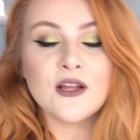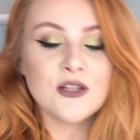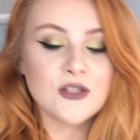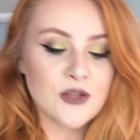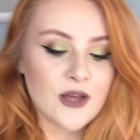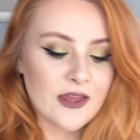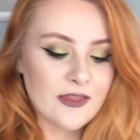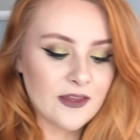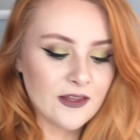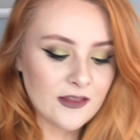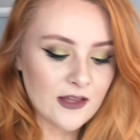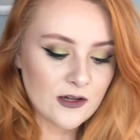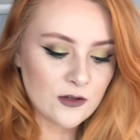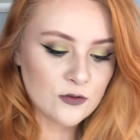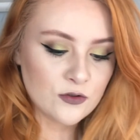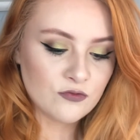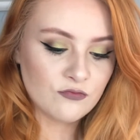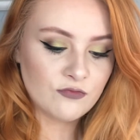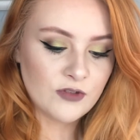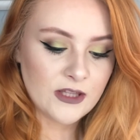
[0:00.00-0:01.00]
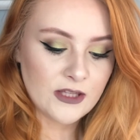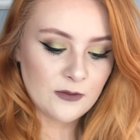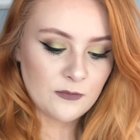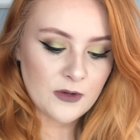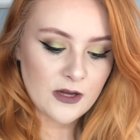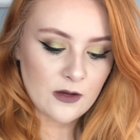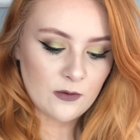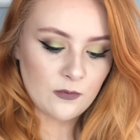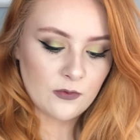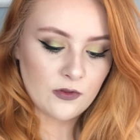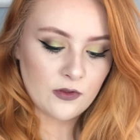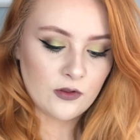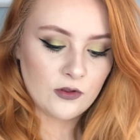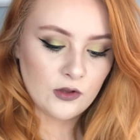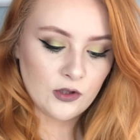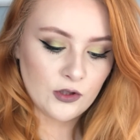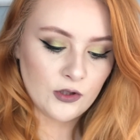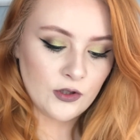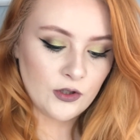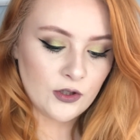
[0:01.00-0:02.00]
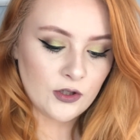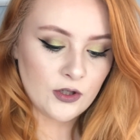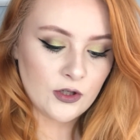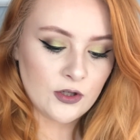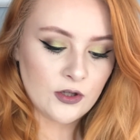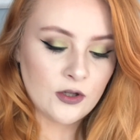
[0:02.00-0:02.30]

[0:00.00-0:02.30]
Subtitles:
So I think that goes really well with the look,